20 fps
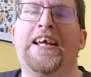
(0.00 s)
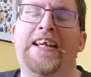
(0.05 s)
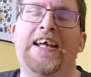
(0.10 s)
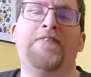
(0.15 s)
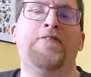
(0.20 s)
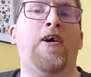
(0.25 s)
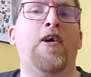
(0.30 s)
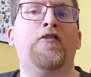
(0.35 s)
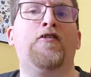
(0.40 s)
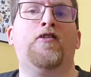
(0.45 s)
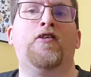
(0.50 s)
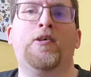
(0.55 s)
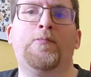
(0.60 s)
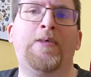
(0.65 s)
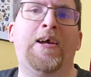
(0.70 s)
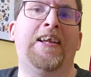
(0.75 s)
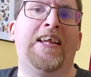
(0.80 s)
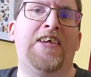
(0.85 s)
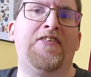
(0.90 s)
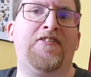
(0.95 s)
And I've also
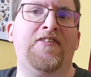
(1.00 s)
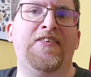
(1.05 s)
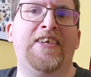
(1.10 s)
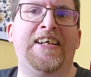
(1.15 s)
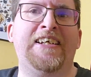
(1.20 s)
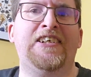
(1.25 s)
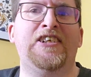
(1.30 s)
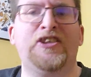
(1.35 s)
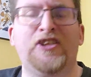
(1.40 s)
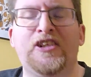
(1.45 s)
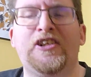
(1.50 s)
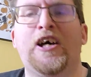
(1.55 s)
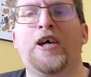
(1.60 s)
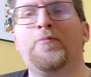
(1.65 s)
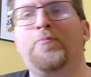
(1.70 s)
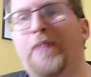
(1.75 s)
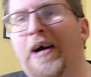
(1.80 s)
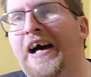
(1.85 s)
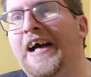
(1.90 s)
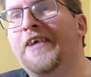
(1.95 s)
learned my lesson that you should
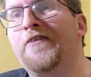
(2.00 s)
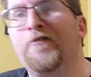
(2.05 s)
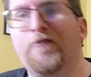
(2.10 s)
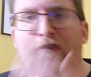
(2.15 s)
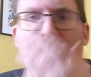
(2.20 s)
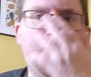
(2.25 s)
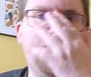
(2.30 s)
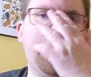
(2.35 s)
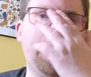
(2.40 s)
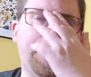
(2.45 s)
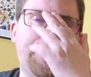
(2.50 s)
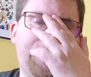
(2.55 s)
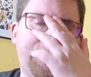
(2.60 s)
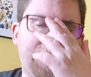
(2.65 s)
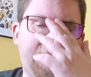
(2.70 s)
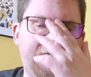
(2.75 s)
not buy from.